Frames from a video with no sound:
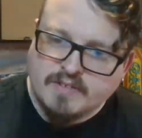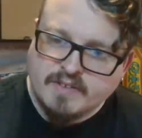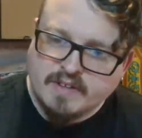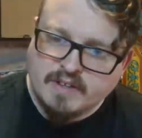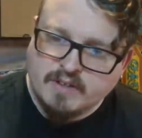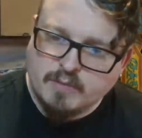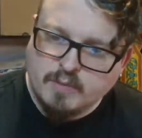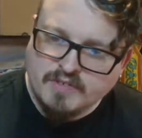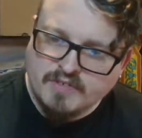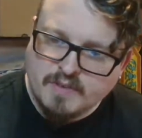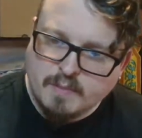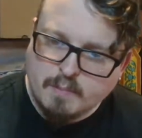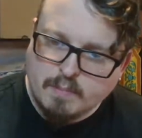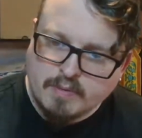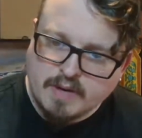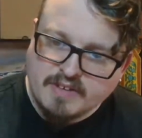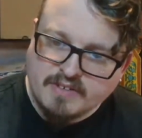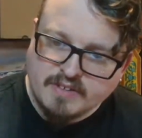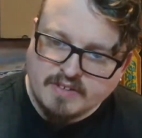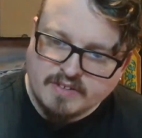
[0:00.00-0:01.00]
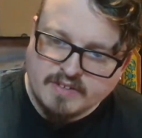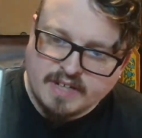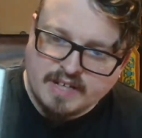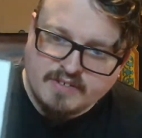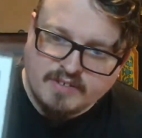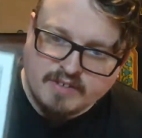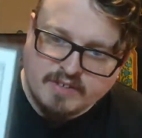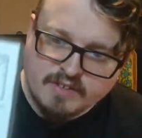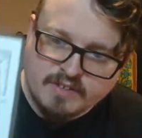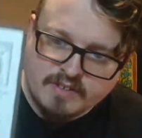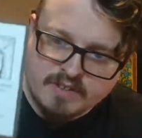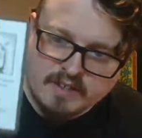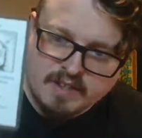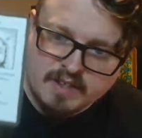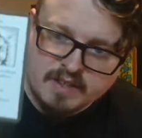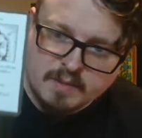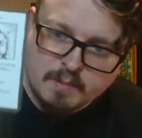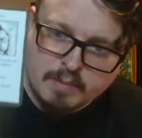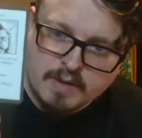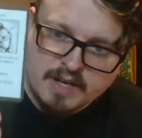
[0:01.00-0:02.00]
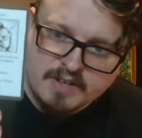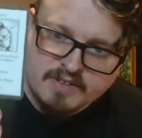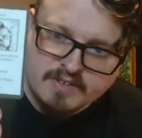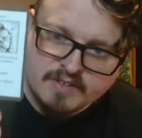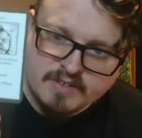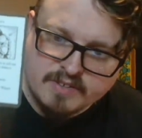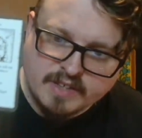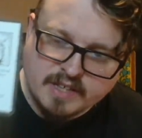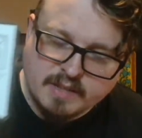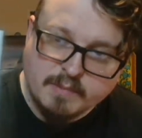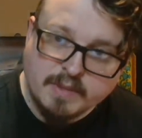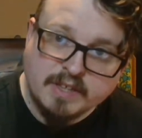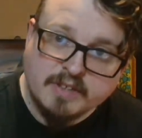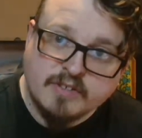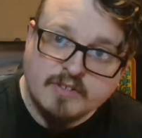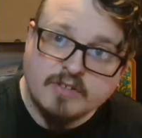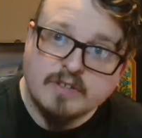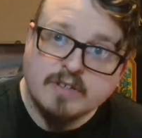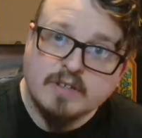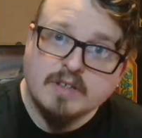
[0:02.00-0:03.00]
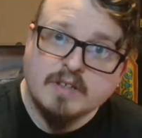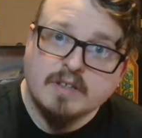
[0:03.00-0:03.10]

This one's the braces, and as you can see, the braces image